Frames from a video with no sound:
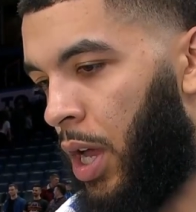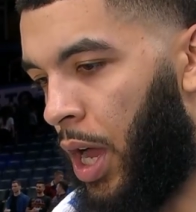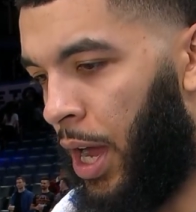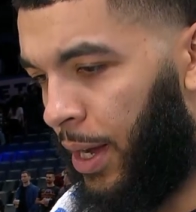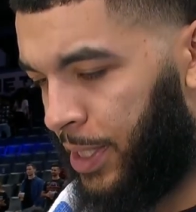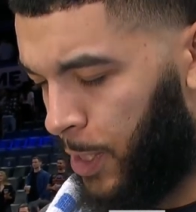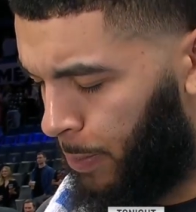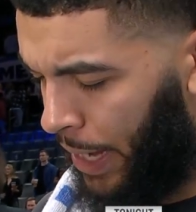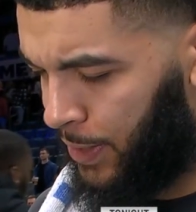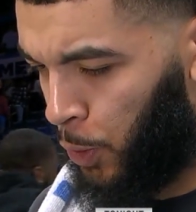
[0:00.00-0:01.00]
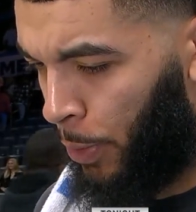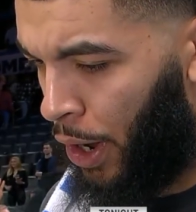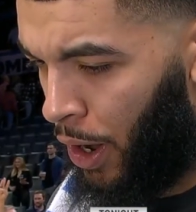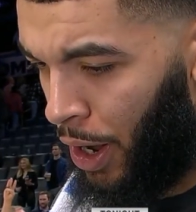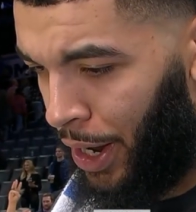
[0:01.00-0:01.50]
Uh, just play super
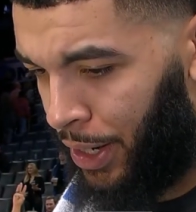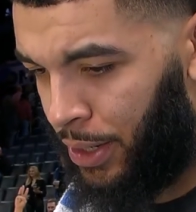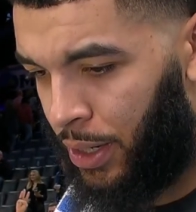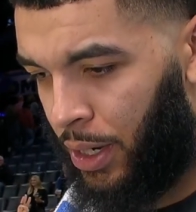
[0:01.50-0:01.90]
hard.